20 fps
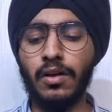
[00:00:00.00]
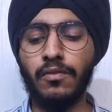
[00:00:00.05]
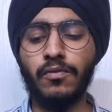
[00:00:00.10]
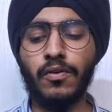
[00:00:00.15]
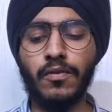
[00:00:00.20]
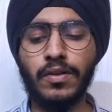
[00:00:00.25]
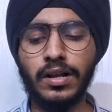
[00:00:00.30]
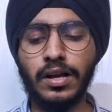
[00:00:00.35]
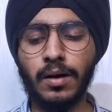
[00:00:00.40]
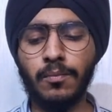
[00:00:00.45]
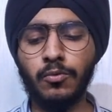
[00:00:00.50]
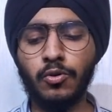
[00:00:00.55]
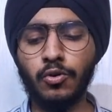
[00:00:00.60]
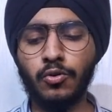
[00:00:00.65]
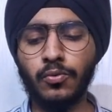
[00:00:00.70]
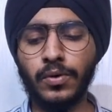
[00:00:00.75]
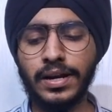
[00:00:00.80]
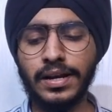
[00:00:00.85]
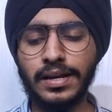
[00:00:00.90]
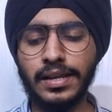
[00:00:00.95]
We will come
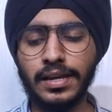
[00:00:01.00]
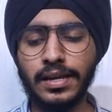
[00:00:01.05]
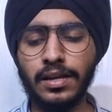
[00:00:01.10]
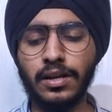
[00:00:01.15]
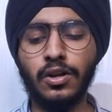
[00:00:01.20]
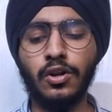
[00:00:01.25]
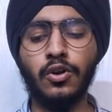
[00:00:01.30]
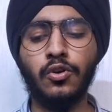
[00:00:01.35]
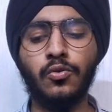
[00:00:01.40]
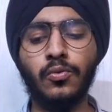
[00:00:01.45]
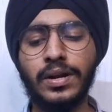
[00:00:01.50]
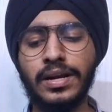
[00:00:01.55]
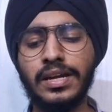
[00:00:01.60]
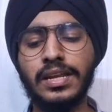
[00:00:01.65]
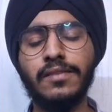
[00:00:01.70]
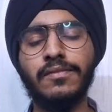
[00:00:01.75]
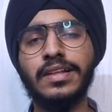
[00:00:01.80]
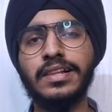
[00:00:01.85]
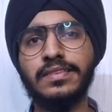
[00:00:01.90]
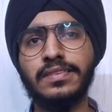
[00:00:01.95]
to 20.
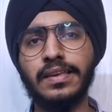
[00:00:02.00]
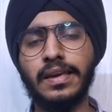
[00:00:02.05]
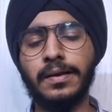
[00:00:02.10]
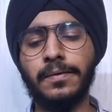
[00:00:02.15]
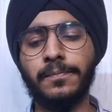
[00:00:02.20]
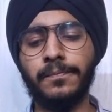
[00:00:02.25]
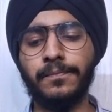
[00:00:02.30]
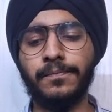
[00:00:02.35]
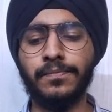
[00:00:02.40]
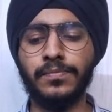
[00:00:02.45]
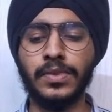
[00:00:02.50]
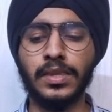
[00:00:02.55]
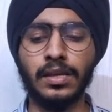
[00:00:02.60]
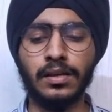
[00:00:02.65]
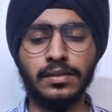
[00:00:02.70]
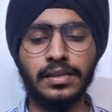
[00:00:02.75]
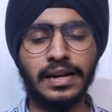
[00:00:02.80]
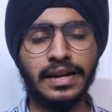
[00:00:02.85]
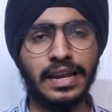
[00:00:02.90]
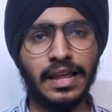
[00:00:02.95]
20 will say
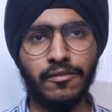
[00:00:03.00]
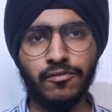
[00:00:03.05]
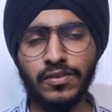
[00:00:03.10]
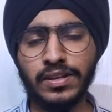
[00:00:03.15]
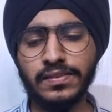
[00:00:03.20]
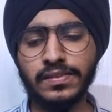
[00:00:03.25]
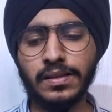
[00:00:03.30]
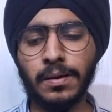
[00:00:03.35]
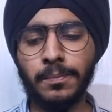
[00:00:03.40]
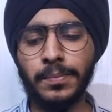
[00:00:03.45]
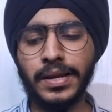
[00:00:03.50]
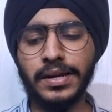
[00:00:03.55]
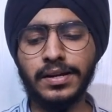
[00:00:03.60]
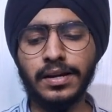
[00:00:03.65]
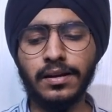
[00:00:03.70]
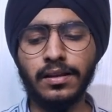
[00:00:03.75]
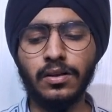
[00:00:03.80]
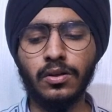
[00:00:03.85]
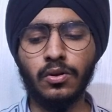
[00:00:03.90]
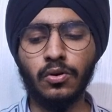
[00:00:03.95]
that left is
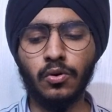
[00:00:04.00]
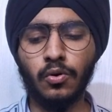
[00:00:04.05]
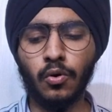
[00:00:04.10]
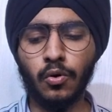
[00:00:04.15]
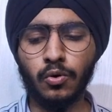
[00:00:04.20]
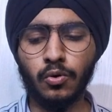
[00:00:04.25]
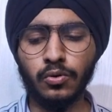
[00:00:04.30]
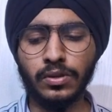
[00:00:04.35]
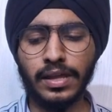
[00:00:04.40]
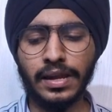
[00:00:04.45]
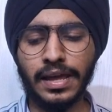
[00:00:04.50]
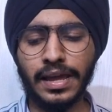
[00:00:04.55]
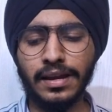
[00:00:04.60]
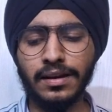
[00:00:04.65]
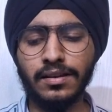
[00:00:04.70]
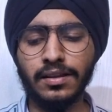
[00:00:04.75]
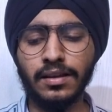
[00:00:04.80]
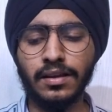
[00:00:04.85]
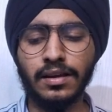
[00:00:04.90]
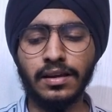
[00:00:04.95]
completed, go to the
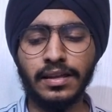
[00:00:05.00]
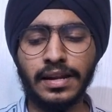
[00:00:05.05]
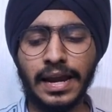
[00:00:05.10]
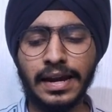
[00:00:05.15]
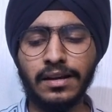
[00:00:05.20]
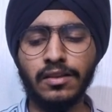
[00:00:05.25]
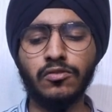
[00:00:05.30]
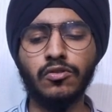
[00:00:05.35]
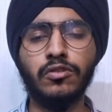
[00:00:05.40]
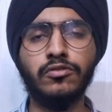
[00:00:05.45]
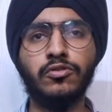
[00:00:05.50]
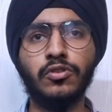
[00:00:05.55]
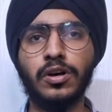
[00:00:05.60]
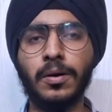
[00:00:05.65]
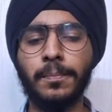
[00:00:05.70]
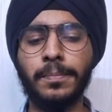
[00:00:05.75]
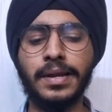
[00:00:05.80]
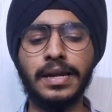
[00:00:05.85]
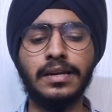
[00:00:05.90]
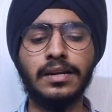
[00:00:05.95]
right, right is also
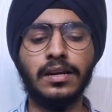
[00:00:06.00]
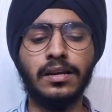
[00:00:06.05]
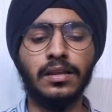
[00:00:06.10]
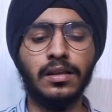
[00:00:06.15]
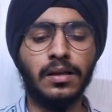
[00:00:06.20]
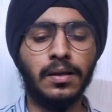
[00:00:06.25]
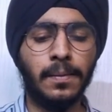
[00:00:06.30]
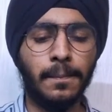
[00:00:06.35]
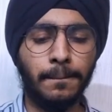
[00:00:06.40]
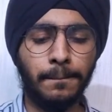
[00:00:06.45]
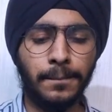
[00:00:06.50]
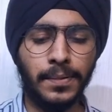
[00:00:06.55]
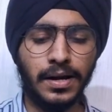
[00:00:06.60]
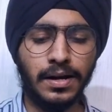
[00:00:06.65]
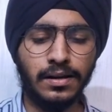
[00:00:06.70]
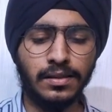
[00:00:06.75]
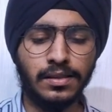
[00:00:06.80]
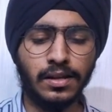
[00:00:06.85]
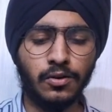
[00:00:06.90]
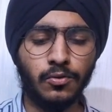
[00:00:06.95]
completed,
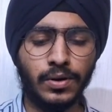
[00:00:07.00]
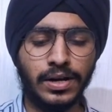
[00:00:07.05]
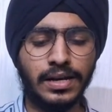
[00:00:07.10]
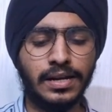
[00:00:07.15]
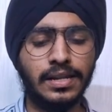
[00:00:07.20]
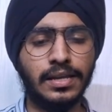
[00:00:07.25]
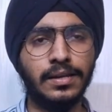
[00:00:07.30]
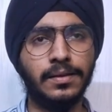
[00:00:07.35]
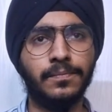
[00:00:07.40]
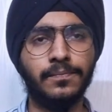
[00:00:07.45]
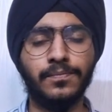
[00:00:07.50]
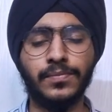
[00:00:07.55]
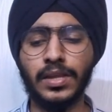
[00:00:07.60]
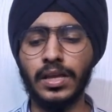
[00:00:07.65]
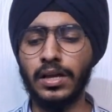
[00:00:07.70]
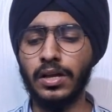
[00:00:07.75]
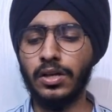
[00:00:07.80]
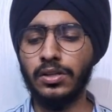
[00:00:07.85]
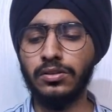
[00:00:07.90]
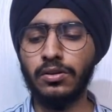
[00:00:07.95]
print the 20.
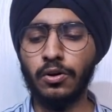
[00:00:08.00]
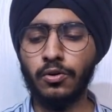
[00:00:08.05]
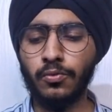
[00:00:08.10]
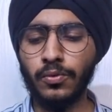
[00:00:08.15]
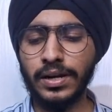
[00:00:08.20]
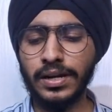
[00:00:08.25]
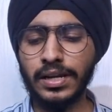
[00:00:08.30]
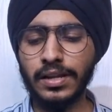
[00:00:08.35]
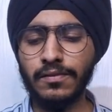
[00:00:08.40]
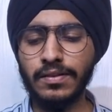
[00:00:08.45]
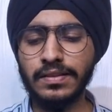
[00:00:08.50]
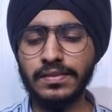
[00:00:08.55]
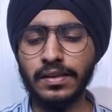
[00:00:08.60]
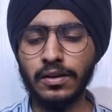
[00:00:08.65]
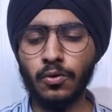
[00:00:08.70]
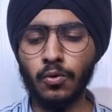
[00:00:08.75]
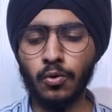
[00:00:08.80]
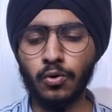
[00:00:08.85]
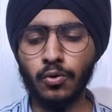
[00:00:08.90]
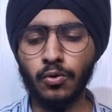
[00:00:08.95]
Now 20 will
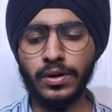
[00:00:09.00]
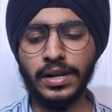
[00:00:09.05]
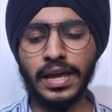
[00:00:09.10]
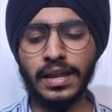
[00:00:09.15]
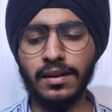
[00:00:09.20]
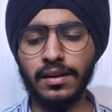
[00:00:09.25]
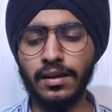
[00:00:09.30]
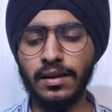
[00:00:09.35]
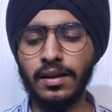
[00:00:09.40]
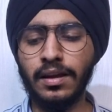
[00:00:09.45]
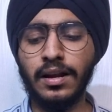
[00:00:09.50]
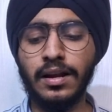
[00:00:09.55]
say go to 10.